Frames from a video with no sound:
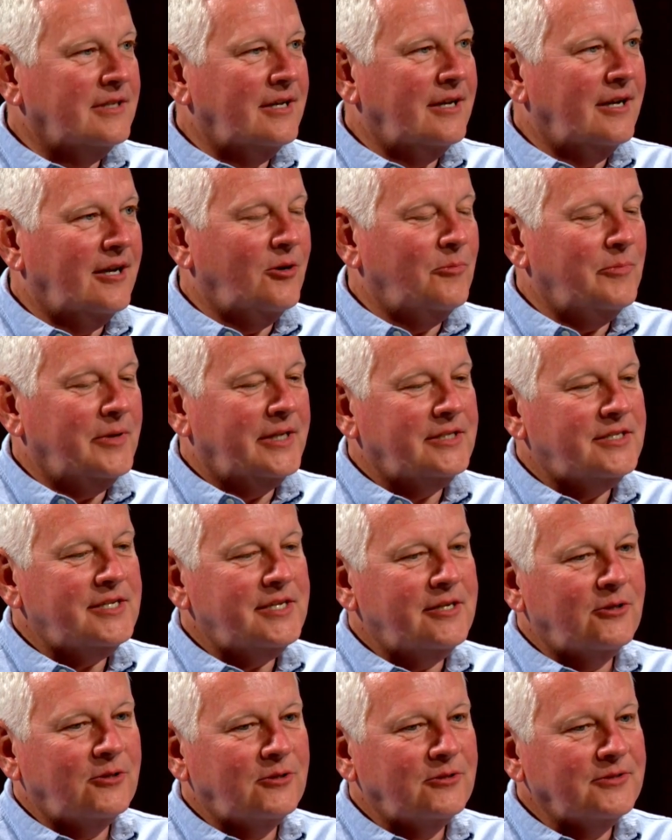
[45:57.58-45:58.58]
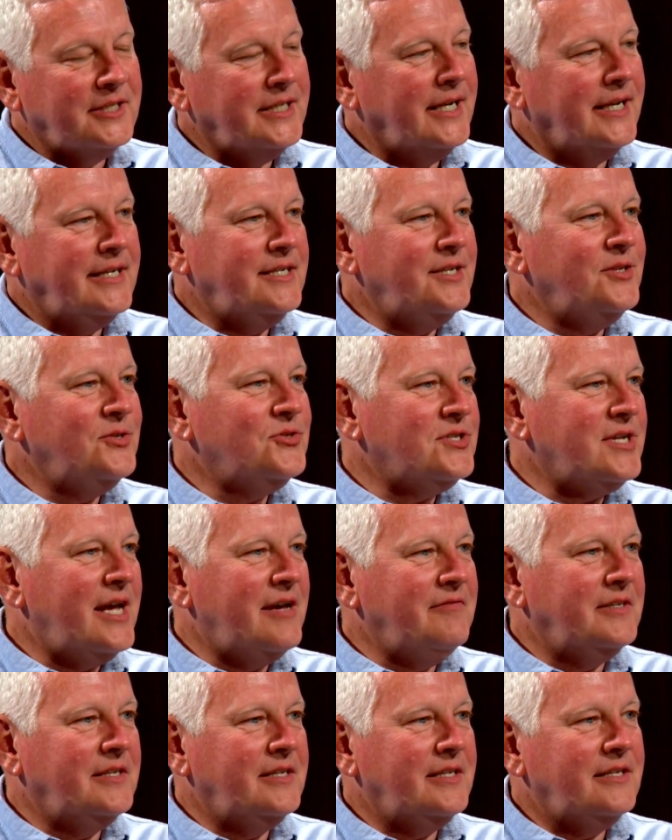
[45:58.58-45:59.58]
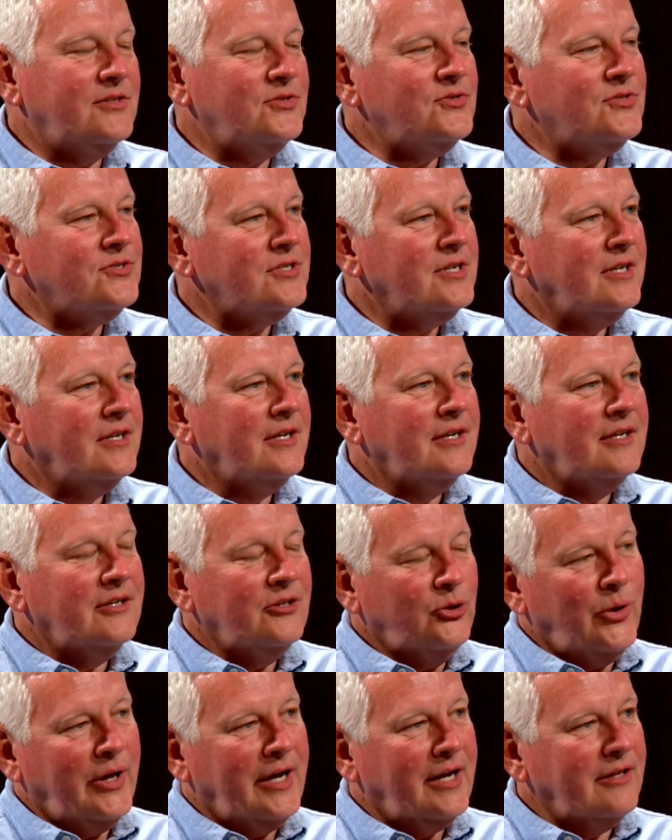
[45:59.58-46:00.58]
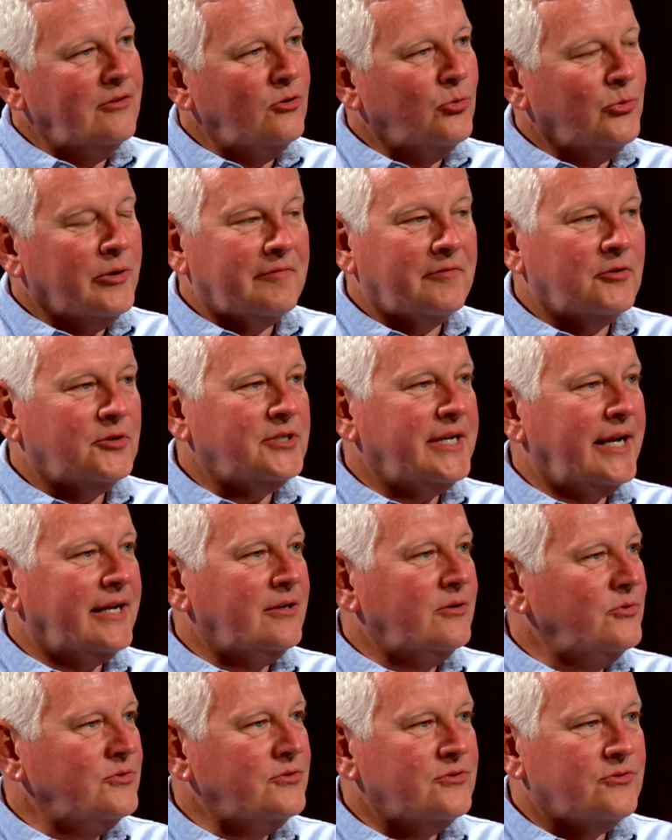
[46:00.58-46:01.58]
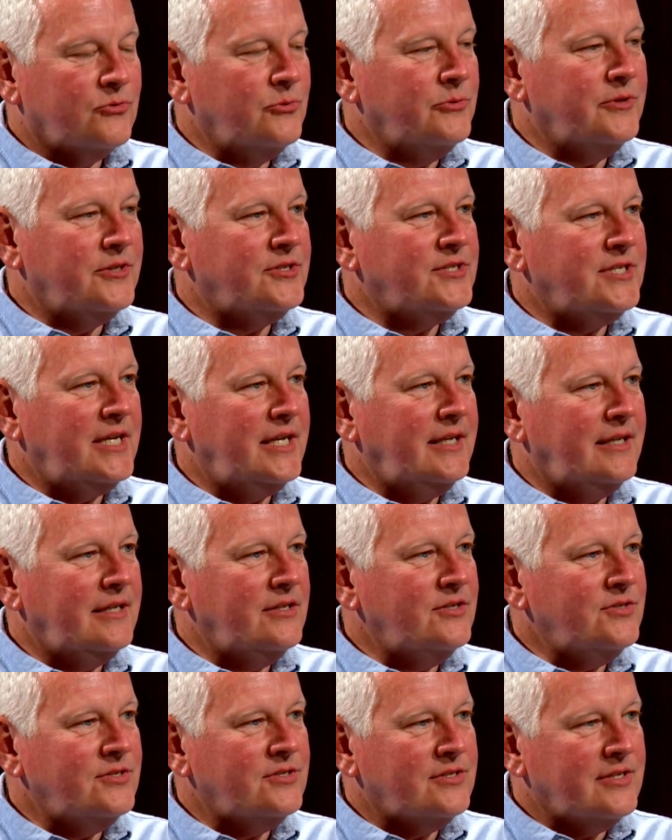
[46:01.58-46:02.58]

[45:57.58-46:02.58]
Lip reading: Until the 1970s, you had the river channels through the cities